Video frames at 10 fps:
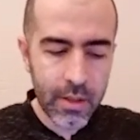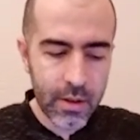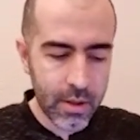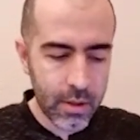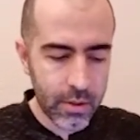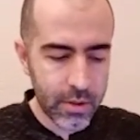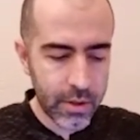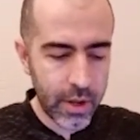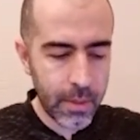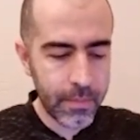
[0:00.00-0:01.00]
There's a
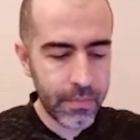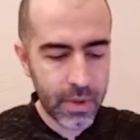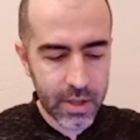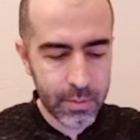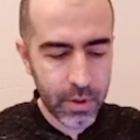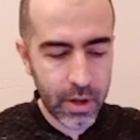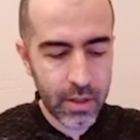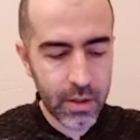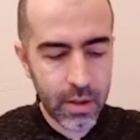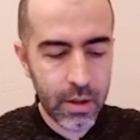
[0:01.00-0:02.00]
glossary
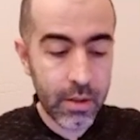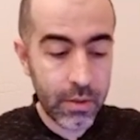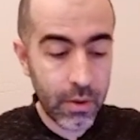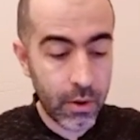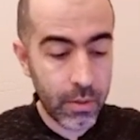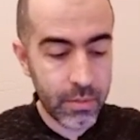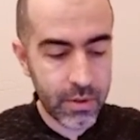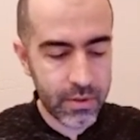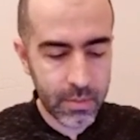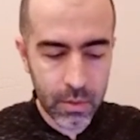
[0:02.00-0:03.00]
explaining the terms.
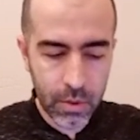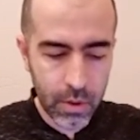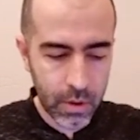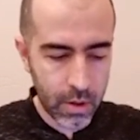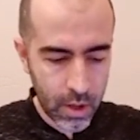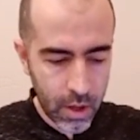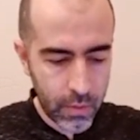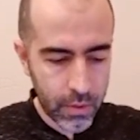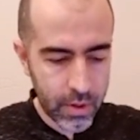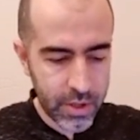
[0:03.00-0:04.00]
There's a blog
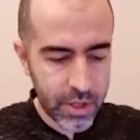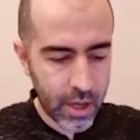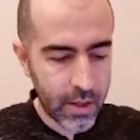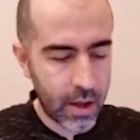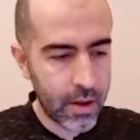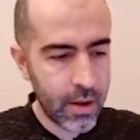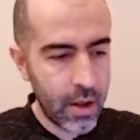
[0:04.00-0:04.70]
We already checked that.